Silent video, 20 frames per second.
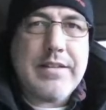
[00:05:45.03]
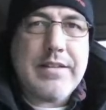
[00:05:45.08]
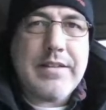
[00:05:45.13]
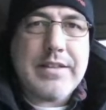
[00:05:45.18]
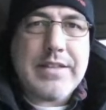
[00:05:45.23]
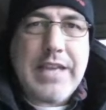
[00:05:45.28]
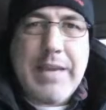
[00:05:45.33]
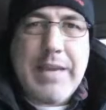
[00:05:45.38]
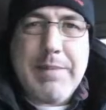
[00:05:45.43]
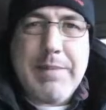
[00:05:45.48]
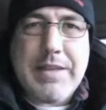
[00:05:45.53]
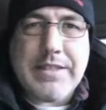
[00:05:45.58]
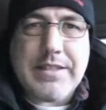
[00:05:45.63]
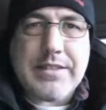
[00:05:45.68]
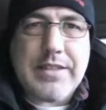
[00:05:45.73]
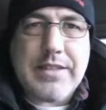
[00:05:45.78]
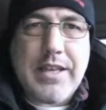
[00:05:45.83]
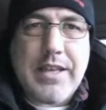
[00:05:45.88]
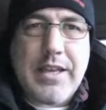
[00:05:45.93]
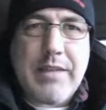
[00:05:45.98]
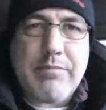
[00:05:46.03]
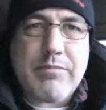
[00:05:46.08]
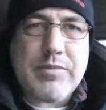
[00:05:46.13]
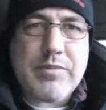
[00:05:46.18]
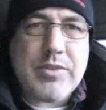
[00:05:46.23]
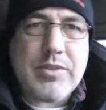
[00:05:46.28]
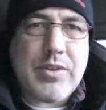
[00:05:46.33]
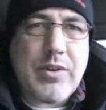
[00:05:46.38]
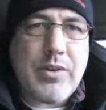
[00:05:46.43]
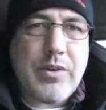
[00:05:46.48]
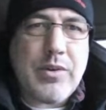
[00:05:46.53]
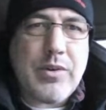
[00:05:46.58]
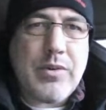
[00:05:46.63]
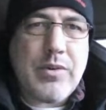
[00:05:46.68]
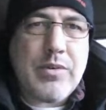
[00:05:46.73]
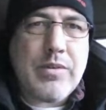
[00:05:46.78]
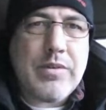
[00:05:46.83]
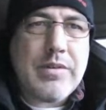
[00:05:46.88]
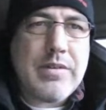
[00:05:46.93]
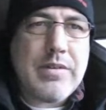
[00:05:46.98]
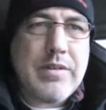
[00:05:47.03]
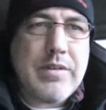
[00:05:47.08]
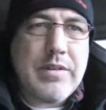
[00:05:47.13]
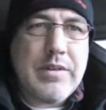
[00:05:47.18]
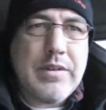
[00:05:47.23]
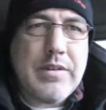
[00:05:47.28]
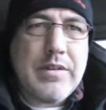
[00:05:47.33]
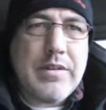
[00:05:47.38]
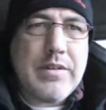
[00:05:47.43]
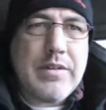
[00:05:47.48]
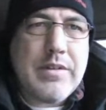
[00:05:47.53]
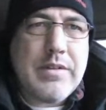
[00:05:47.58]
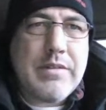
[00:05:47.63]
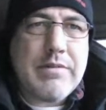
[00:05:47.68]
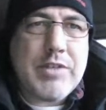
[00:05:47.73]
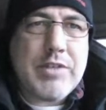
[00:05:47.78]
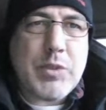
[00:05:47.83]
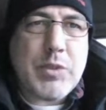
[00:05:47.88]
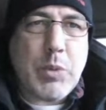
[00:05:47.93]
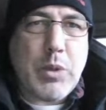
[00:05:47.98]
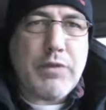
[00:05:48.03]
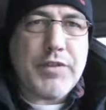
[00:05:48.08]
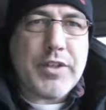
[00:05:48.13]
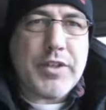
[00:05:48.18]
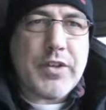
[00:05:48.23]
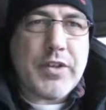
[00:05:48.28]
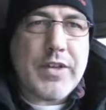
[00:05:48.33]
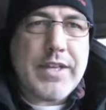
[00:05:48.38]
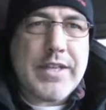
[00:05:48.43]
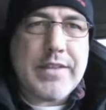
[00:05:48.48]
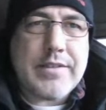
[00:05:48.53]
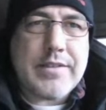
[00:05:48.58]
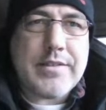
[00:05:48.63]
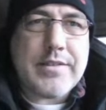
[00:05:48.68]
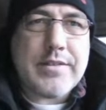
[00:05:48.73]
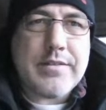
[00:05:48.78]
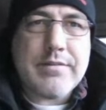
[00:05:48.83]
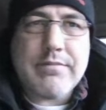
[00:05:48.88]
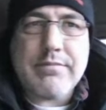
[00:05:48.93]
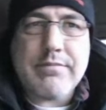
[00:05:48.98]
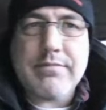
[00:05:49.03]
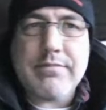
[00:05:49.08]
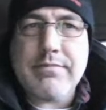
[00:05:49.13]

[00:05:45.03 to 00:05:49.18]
the timing's the same. So 12 degrees.